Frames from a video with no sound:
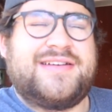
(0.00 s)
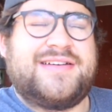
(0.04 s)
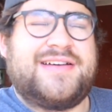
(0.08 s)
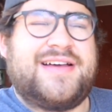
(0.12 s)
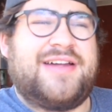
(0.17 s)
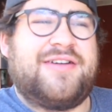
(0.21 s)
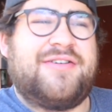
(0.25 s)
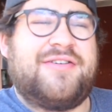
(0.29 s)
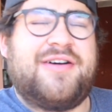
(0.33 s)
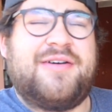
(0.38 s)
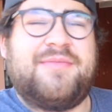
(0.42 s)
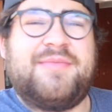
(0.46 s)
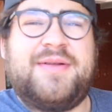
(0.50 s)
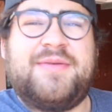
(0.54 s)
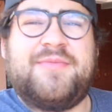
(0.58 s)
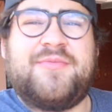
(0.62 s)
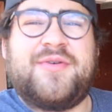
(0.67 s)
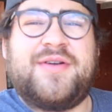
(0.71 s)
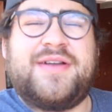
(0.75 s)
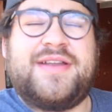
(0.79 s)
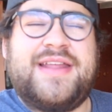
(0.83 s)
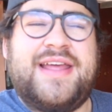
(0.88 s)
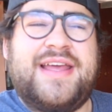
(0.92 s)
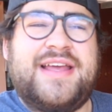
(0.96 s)
I don't know how many
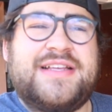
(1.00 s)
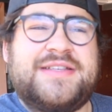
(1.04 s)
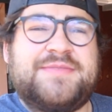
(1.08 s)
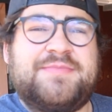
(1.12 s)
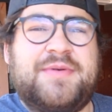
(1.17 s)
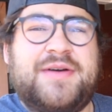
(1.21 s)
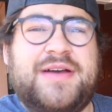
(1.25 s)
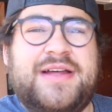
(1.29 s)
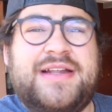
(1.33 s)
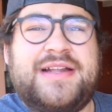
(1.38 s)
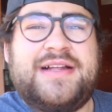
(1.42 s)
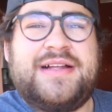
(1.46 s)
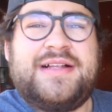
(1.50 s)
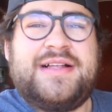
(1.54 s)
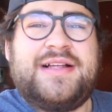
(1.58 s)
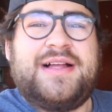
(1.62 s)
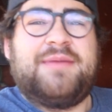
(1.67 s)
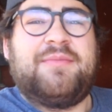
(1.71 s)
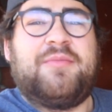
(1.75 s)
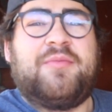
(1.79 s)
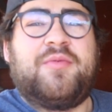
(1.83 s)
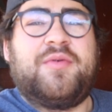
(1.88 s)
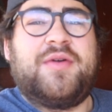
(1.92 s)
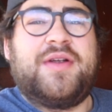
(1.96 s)
more days, but
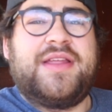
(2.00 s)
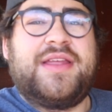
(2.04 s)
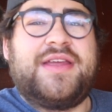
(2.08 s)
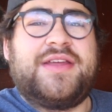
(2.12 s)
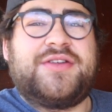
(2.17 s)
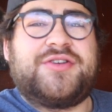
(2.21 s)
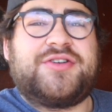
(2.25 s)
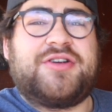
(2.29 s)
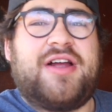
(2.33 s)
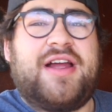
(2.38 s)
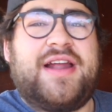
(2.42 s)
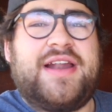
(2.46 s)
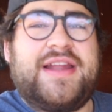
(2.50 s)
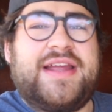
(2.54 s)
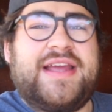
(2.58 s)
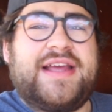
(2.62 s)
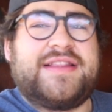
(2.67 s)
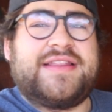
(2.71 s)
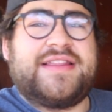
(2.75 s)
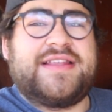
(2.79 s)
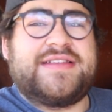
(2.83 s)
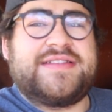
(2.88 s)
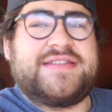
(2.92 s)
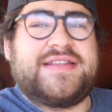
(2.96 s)
really trying to
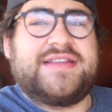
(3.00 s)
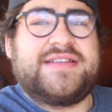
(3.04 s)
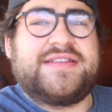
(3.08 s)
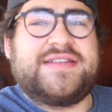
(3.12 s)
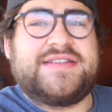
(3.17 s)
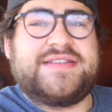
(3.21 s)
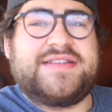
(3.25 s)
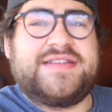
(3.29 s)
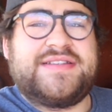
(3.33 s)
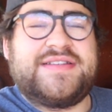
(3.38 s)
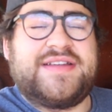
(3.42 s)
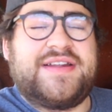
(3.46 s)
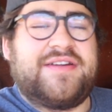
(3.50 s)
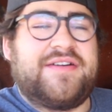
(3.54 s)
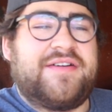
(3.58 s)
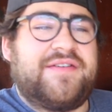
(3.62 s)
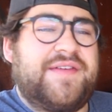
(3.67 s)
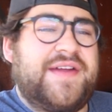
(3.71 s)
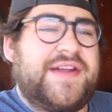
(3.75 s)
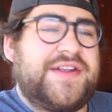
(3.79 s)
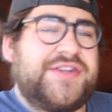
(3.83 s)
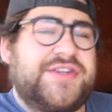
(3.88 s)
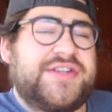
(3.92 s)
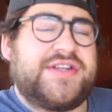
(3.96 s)
get this thing to C10
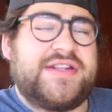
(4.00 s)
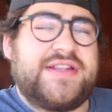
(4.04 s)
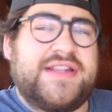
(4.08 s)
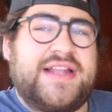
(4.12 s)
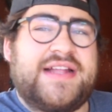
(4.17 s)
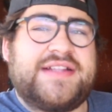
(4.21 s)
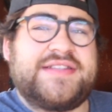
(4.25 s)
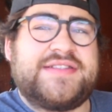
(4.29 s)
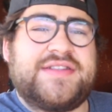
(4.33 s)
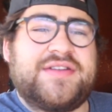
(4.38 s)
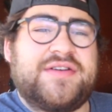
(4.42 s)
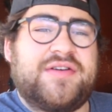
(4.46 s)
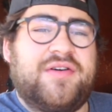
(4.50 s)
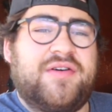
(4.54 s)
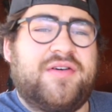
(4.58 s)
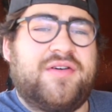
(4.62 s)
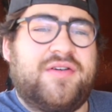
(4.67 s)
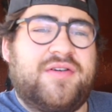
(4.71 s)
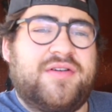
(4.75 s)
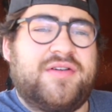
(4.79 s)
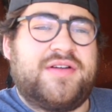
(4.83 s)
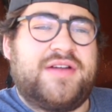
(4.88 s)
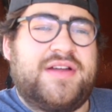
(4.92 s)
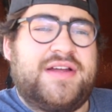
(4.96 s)
intervention. That's the
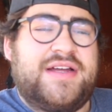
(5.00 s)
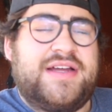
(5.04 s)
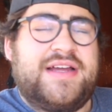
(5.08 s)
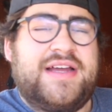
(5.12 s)
goal.